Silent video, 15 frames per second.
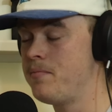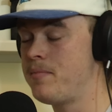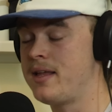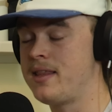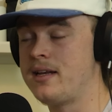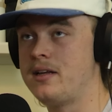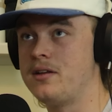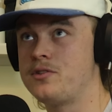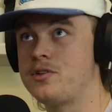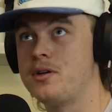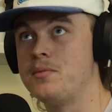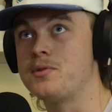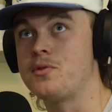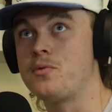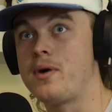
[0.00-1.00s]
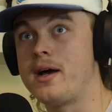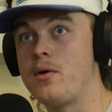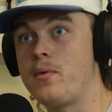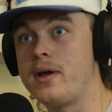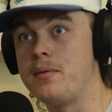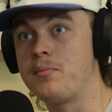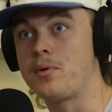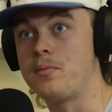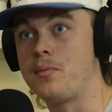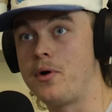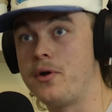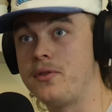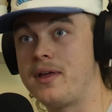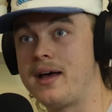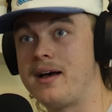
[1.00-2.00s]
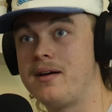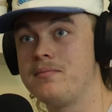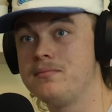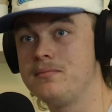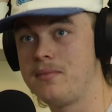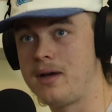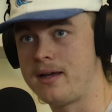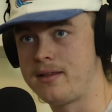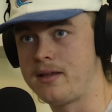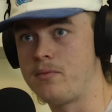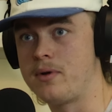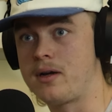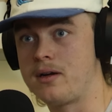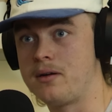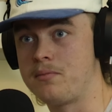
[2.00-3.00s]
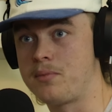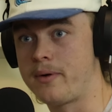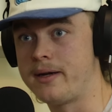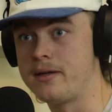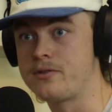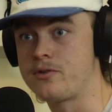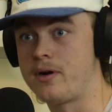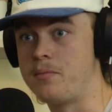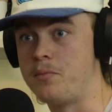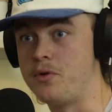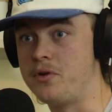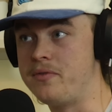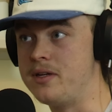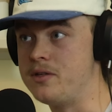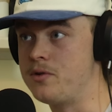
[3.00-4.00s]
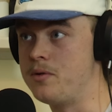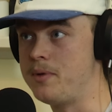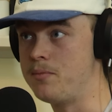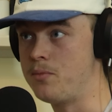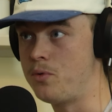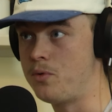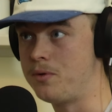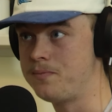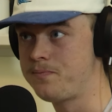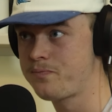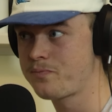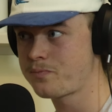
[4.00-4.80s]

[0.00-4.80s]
But then in the terms of the way we promote that, I think we're going to probably try and move into a bit more